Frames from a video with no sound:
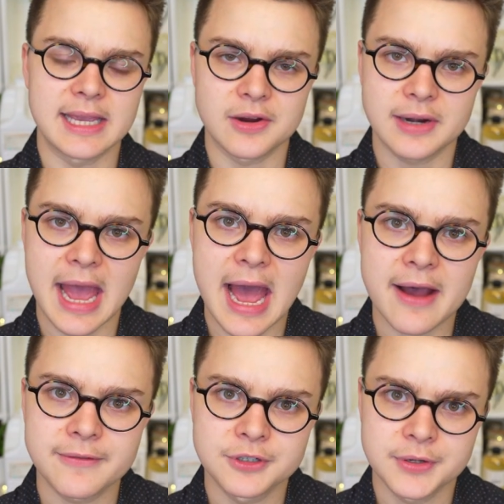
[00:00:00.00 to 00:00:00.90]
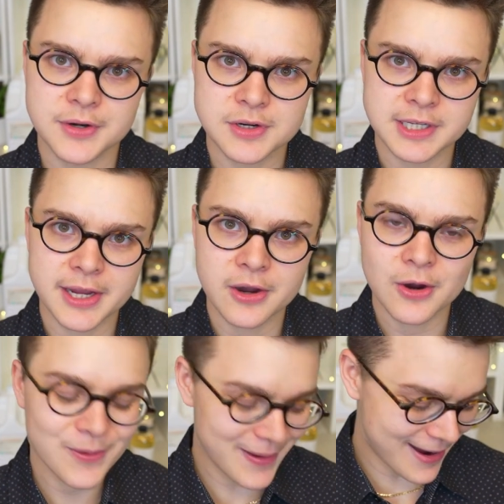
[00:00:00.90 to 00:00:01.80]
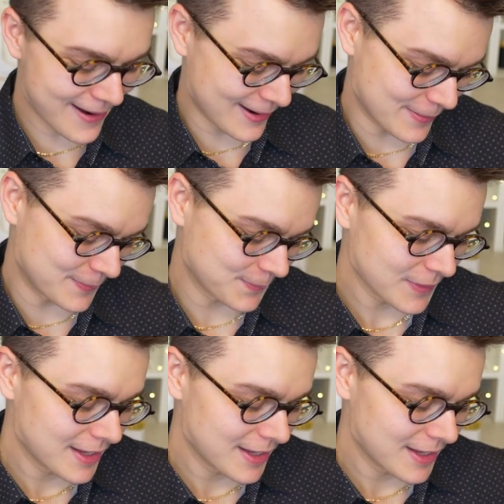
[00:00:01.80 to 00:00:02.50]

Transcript: year and a half, two years ago. Um,